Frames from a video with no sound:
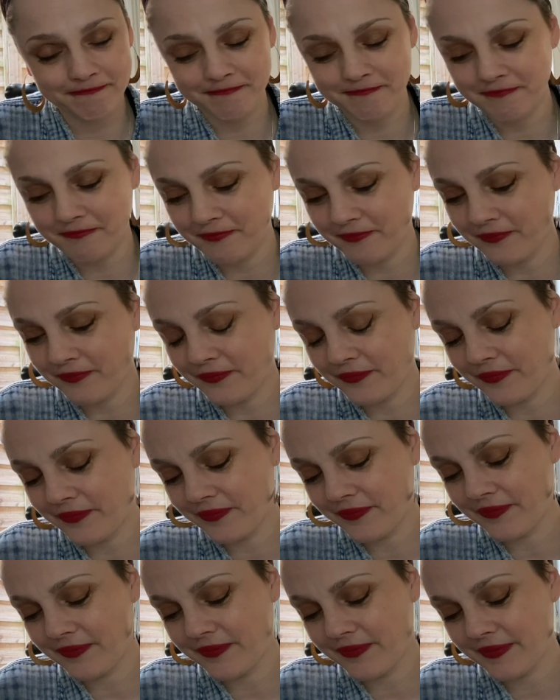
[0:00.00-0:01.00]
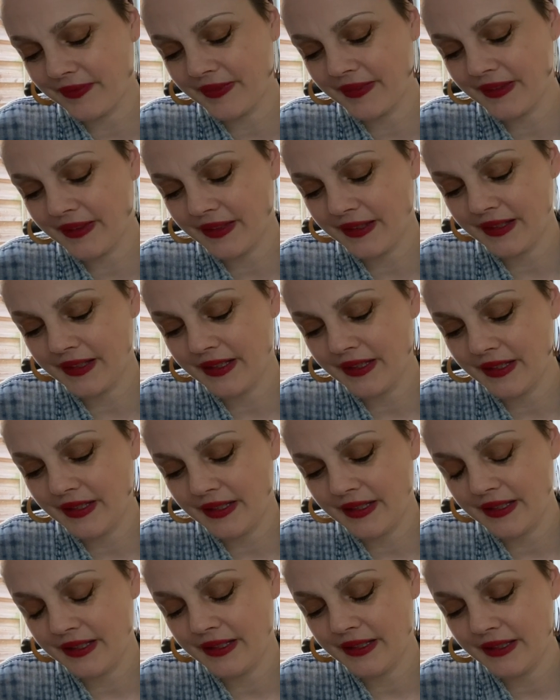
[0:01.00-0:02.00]

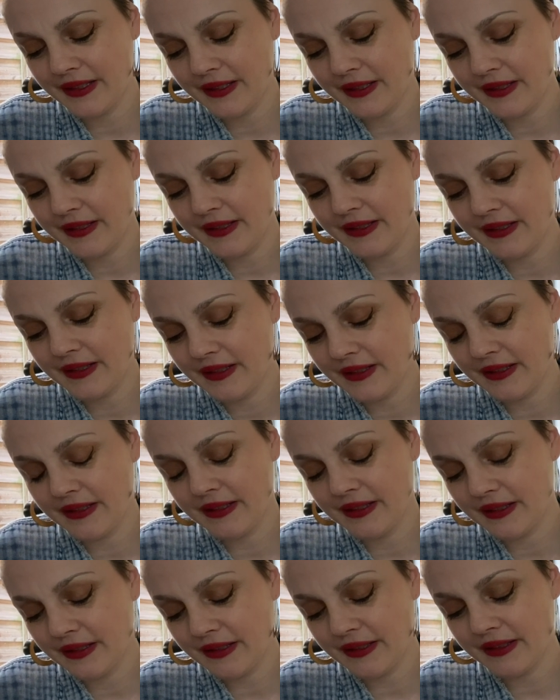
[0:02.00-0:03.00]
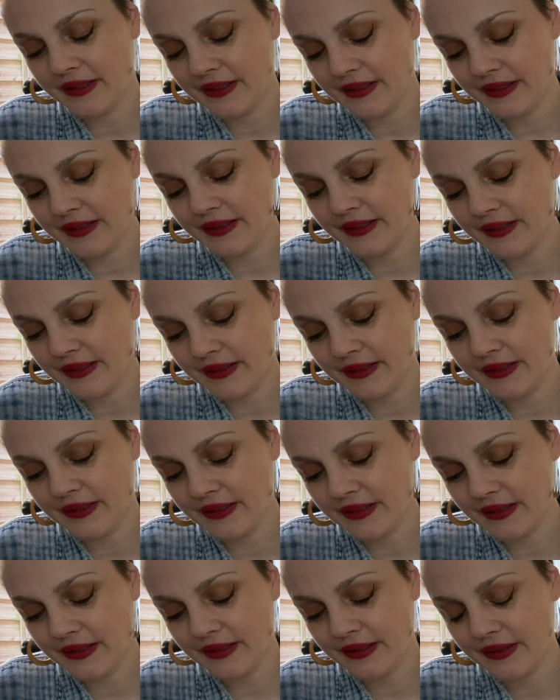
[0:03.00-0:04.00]

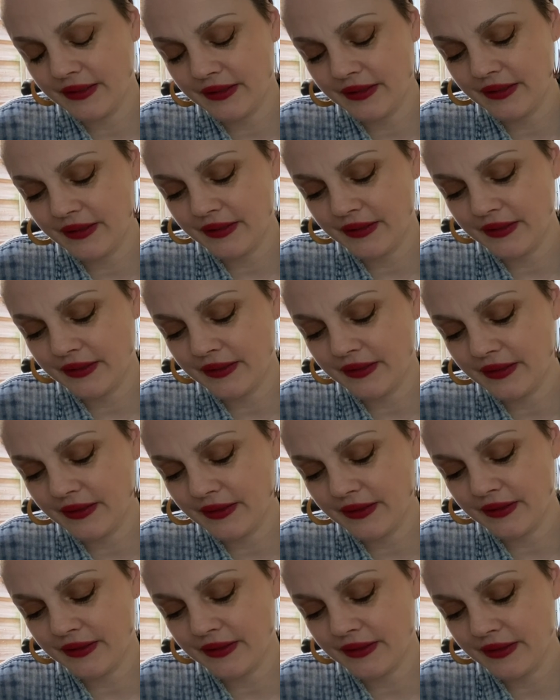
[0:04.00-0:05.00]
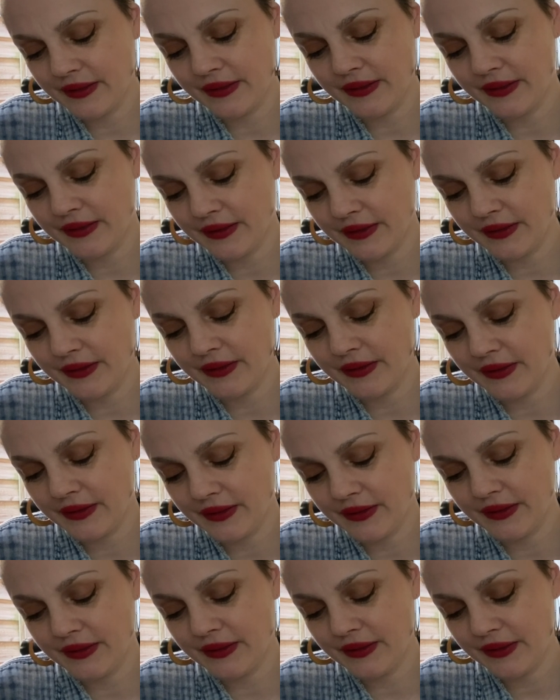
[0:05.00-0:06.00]

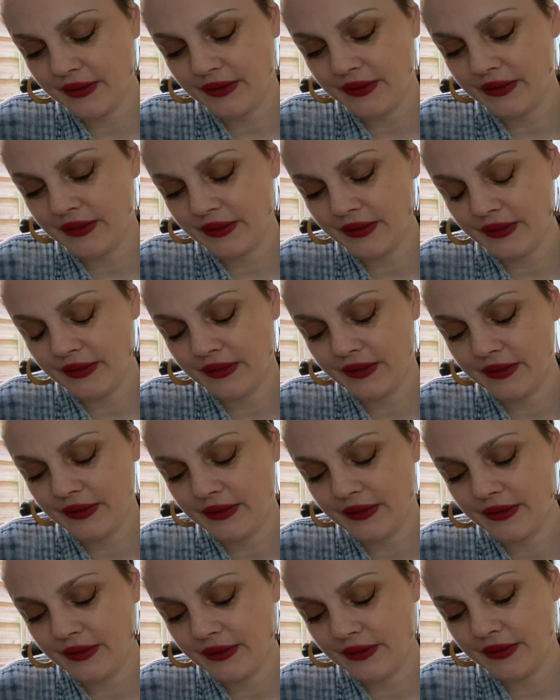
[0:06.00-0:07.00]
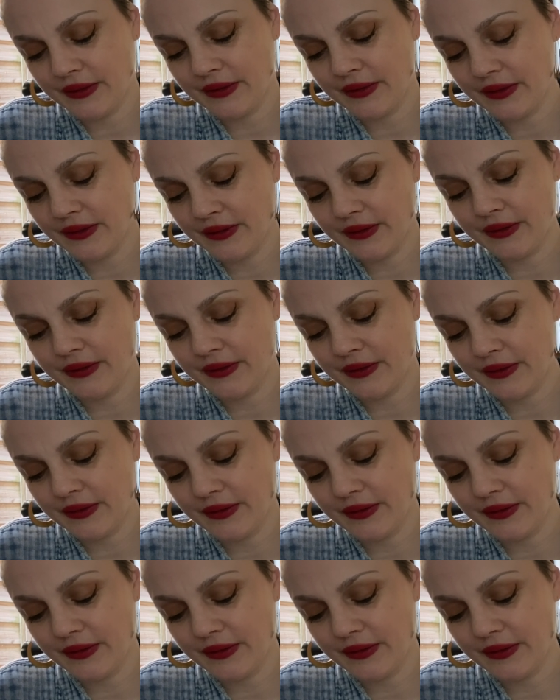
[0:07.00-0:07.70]
Nothing is said.